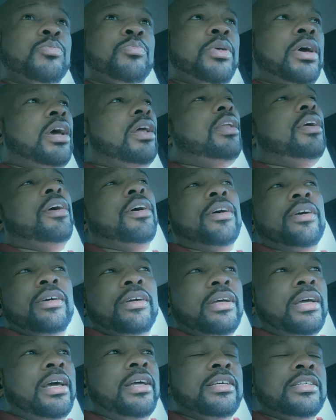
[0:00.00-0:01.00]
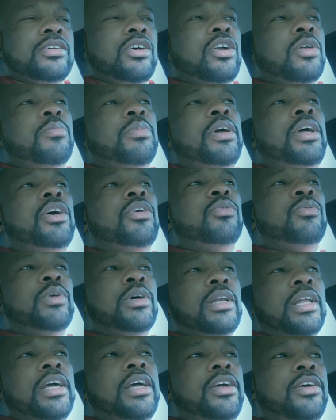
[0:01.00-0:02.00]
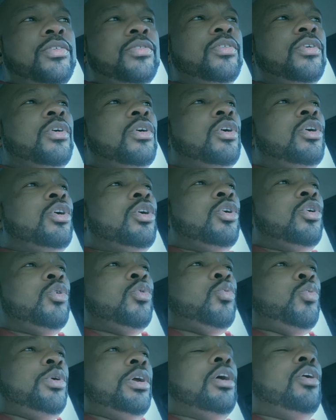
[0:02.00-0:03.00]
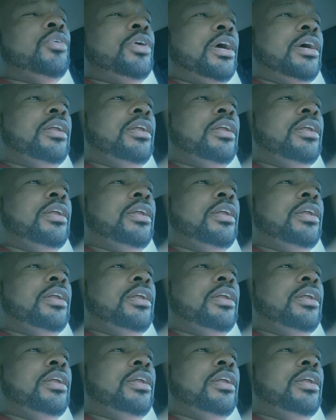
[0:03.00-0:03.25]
has been here, and it's going to be here when we leave. We don't